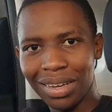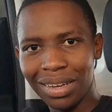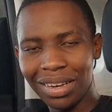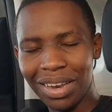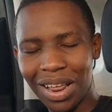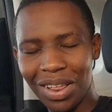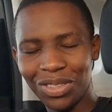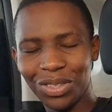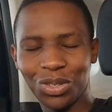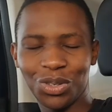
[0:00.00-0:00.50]

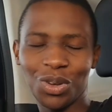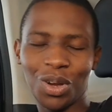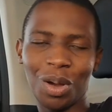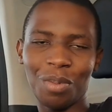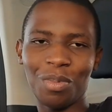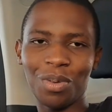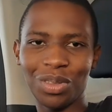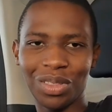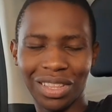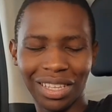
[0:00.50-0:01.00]
Now let's talk
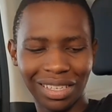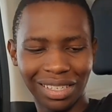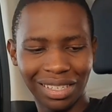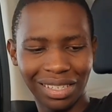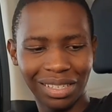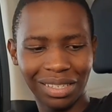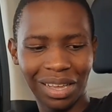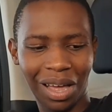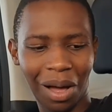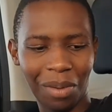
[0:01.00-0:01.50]
about
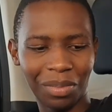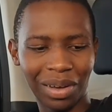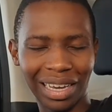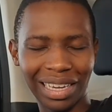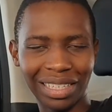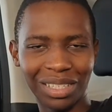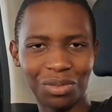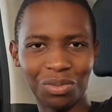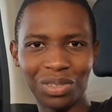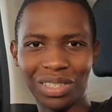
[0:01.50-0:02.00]
this
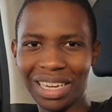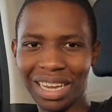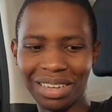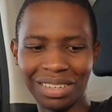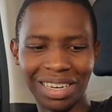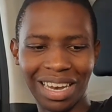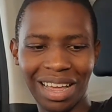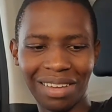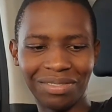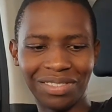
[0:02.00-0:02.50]
armrest, which I
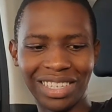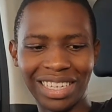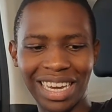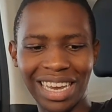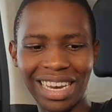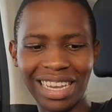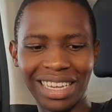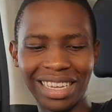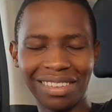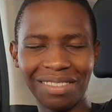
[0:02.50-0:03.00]
love
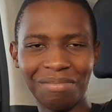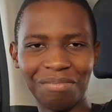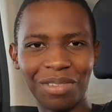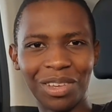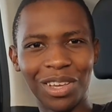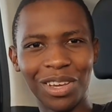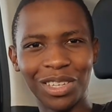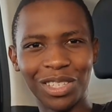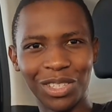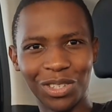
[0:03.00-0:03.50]
dearly
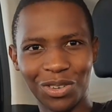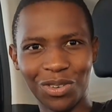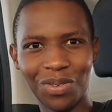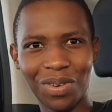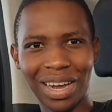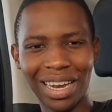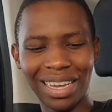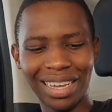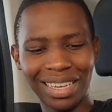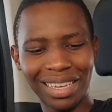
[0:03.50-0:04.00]
because you know
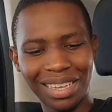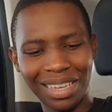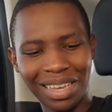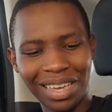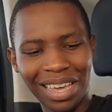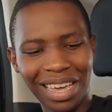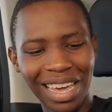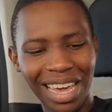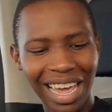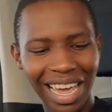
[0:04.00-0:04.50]
why?
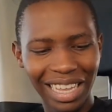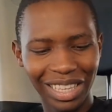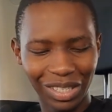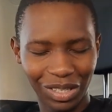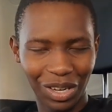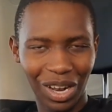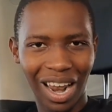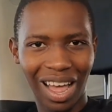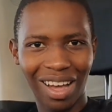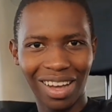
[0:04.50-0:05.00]

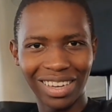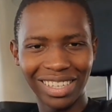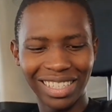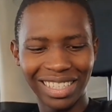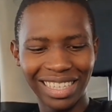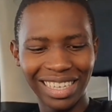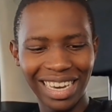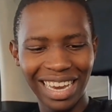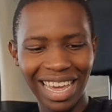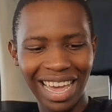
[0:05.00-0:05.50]
It's
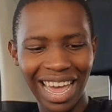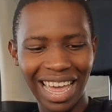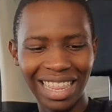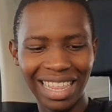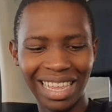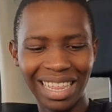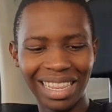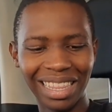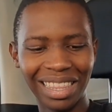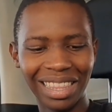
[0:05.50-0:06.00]
large, and
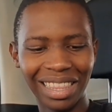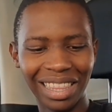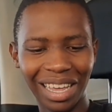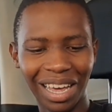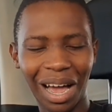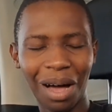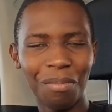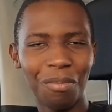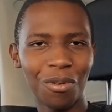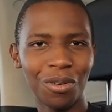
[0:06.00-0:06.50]
then the
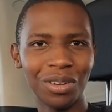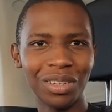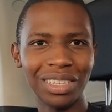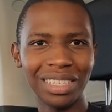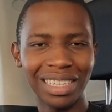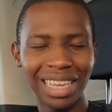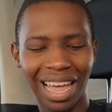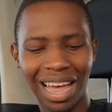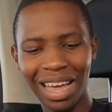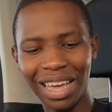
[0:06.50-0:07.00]
cup
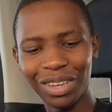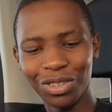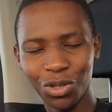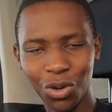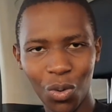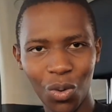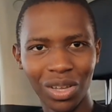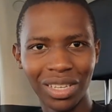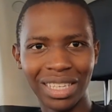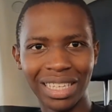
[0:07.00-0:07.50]
holders are
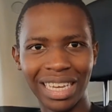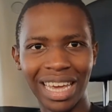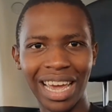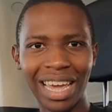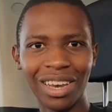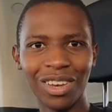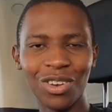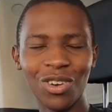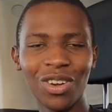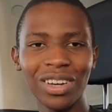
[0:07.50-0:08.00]
towards the
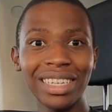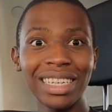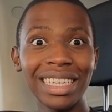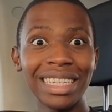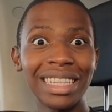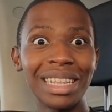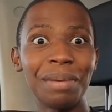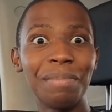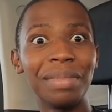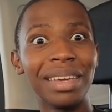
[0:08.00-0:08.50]
end, not
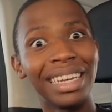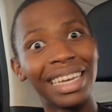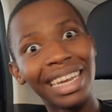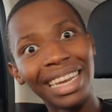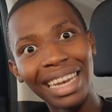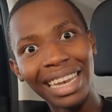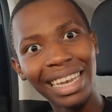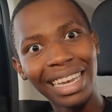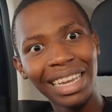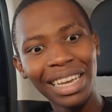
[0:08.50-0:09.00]
in the
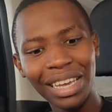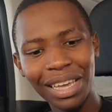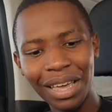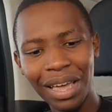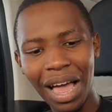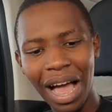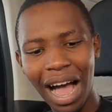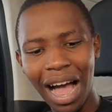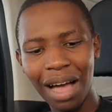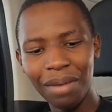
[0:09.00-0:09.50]
middle.
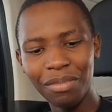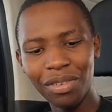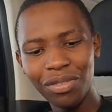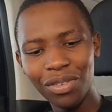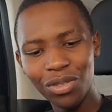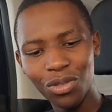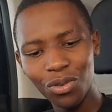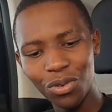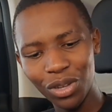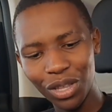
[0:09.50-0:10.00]

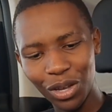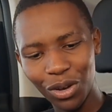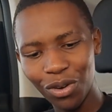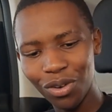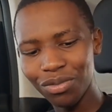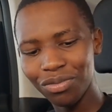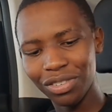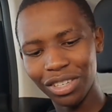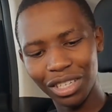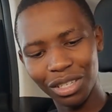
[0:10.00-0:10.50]
Even though they
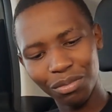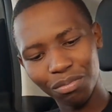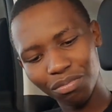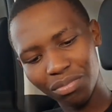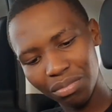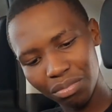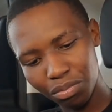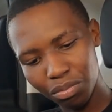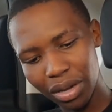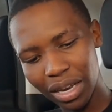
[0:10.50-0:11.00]
could have just
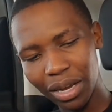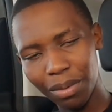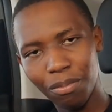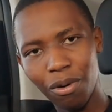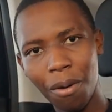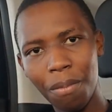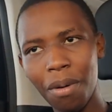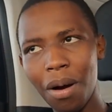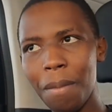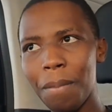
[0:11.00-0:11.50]
made a
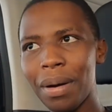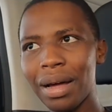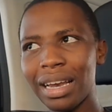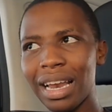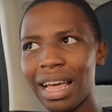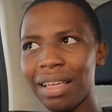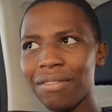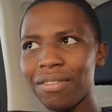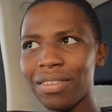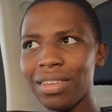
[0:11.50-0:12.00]
pop up, but
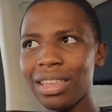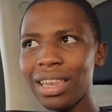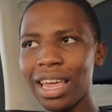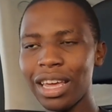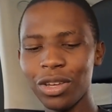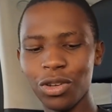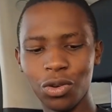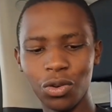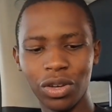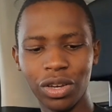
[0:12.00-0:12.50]
I feel
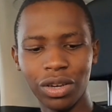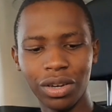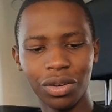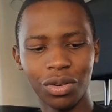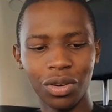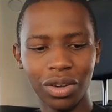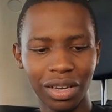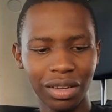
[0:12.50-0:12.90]
like you could